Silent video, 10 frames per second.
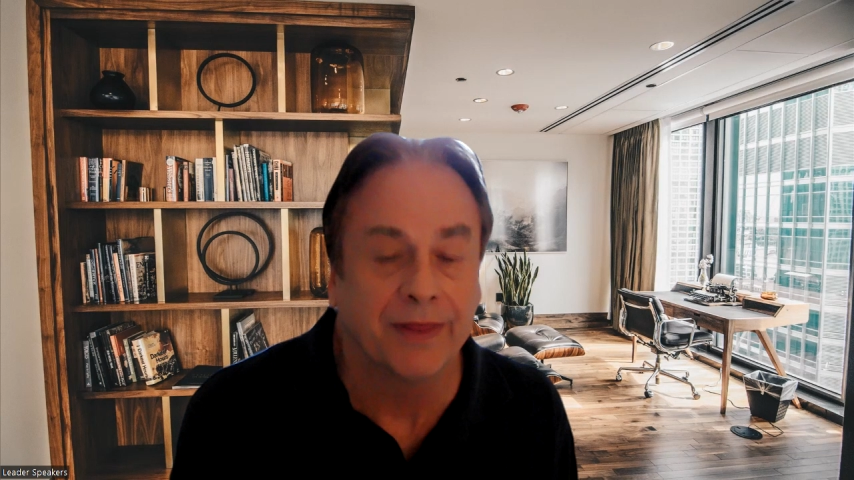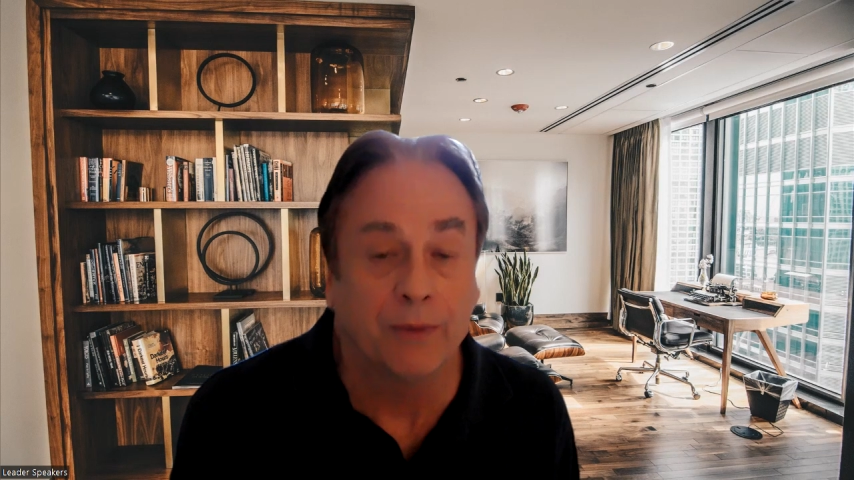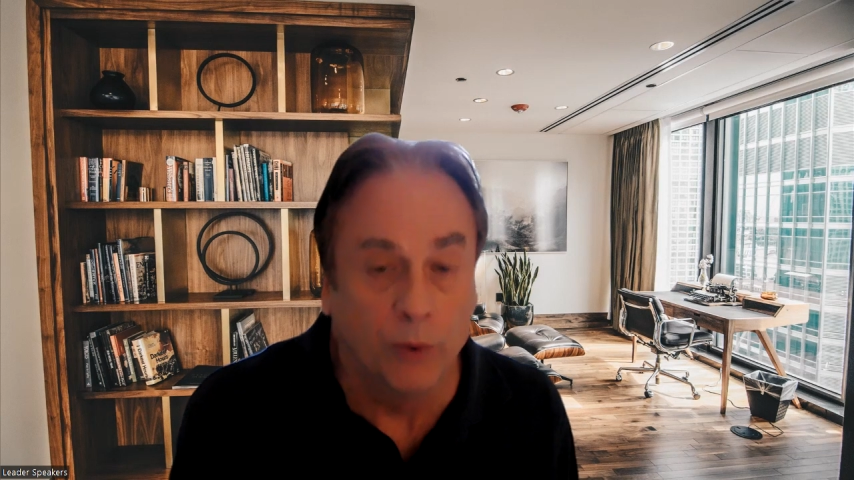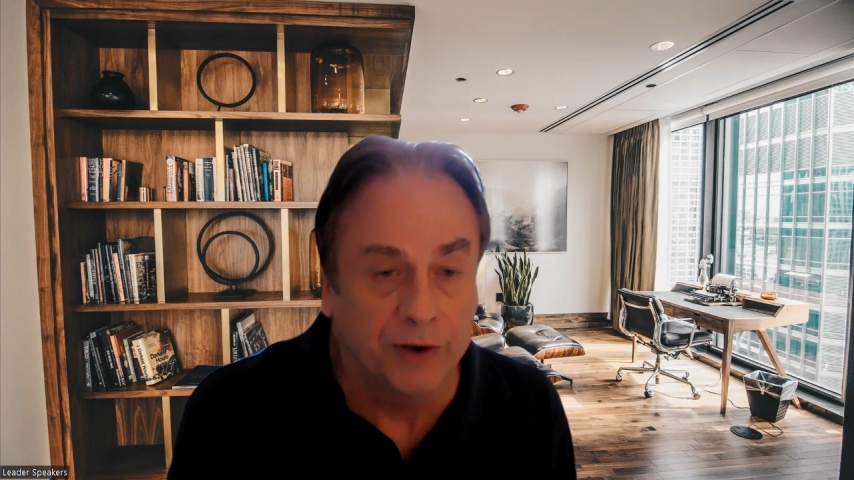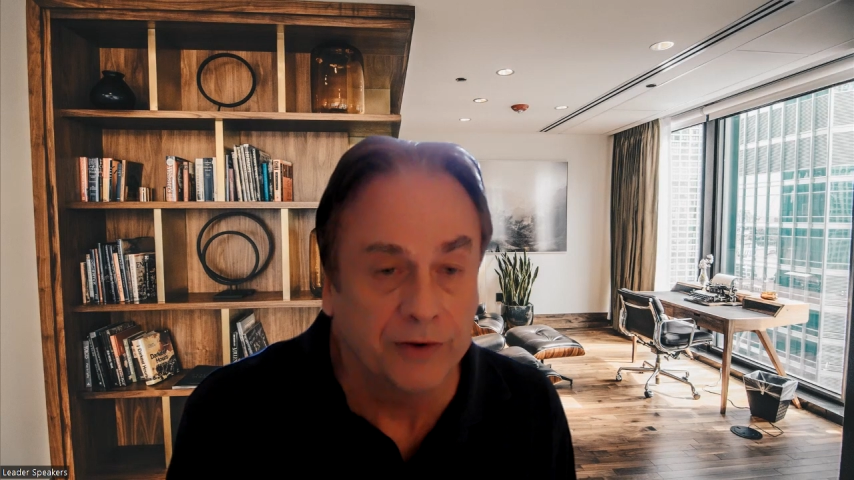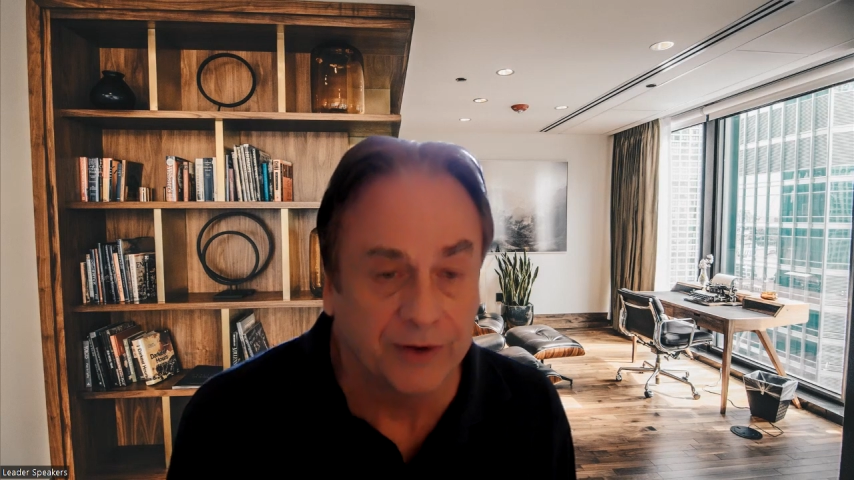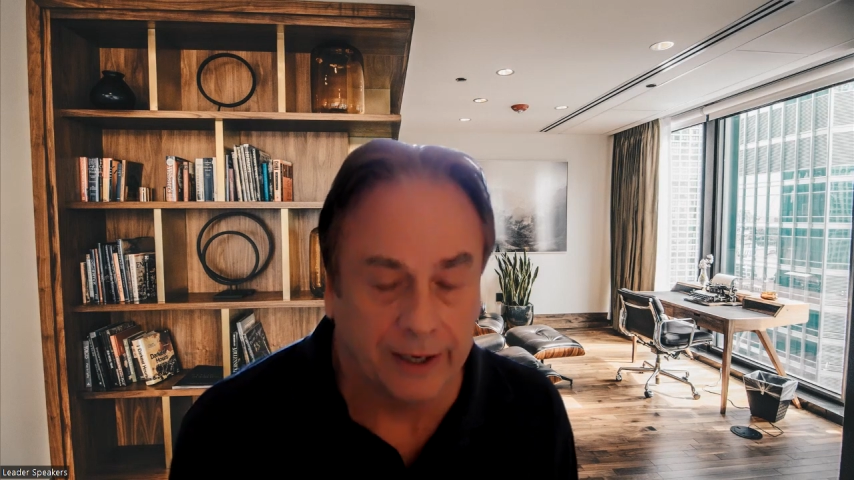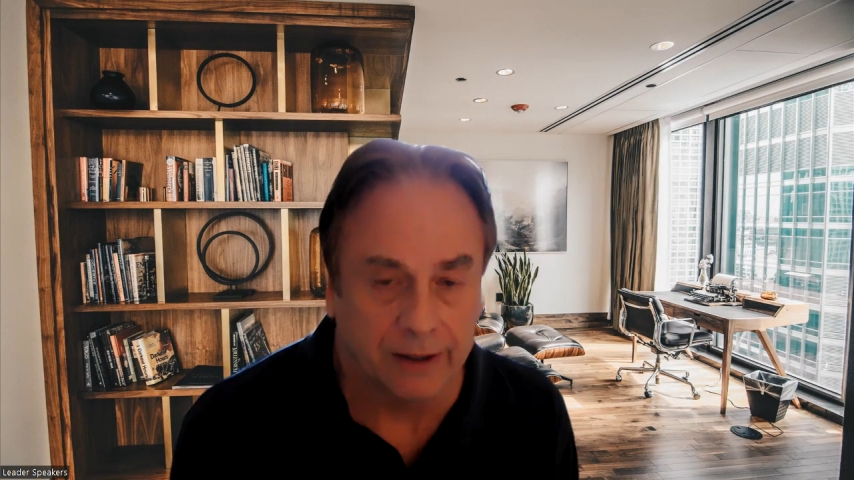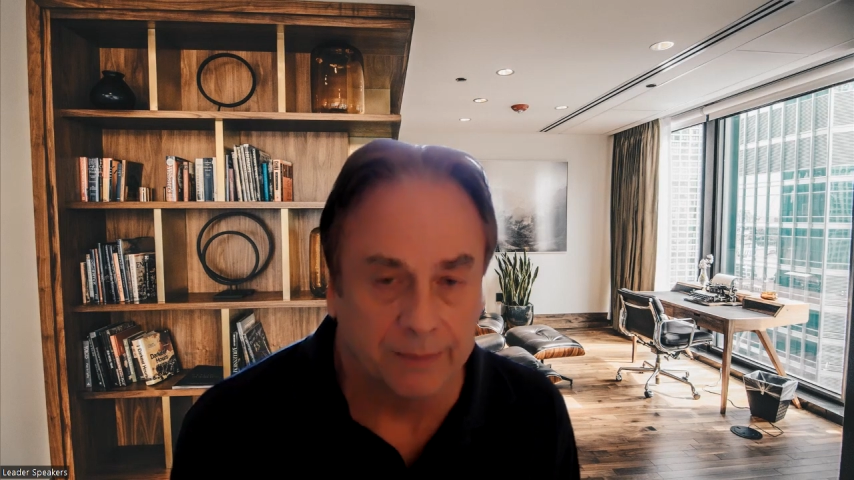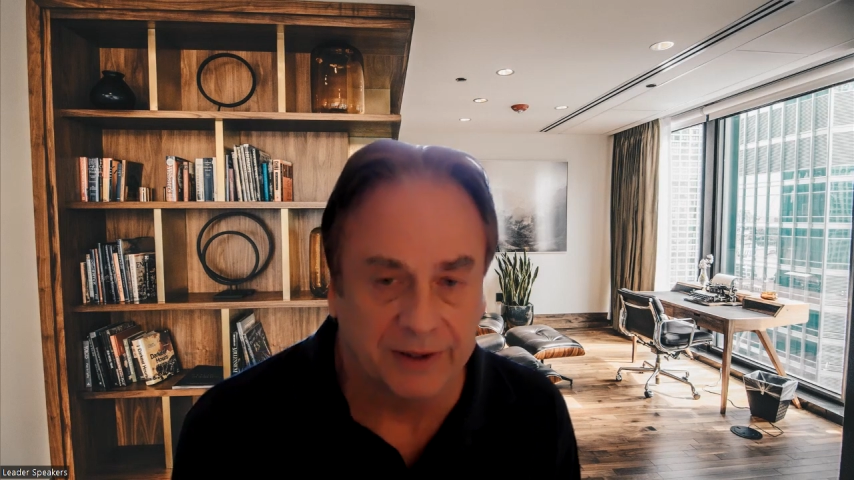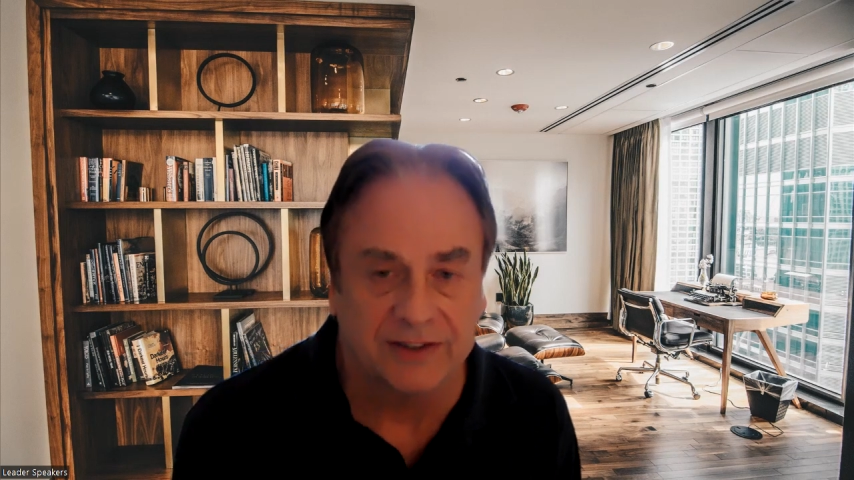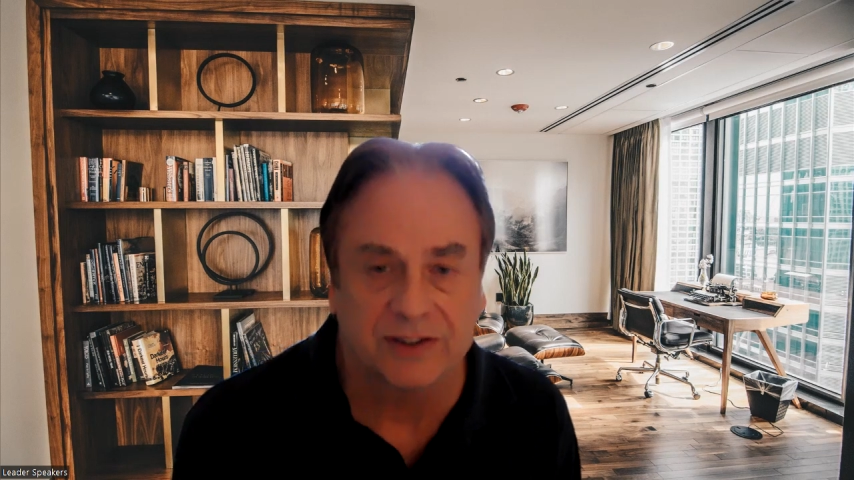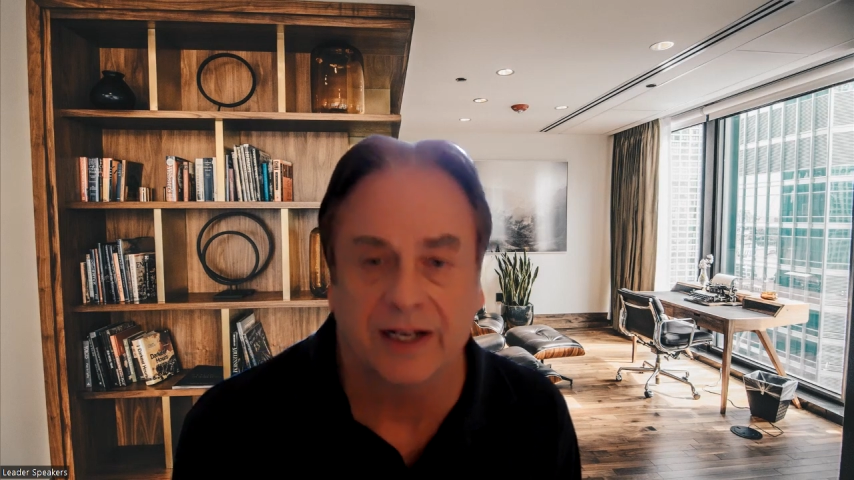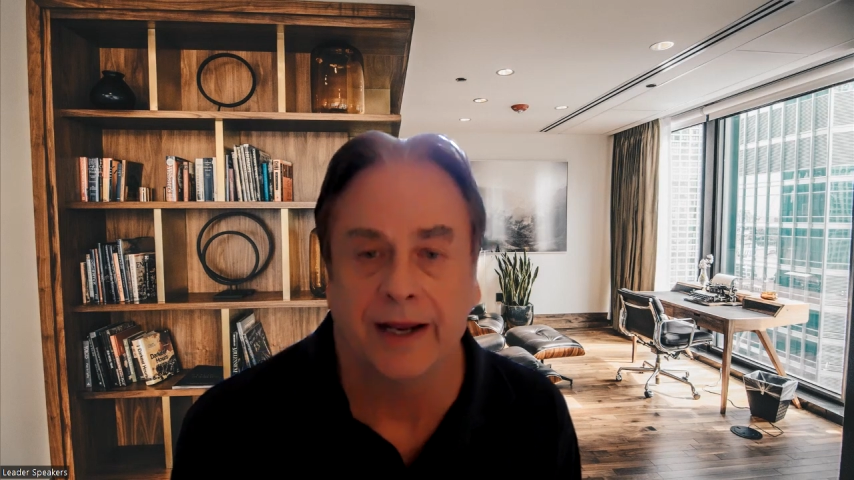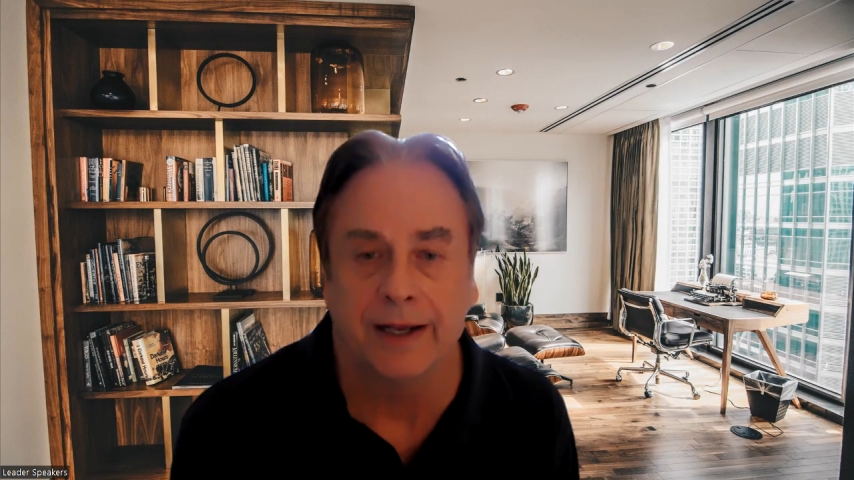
They weren't there, but they said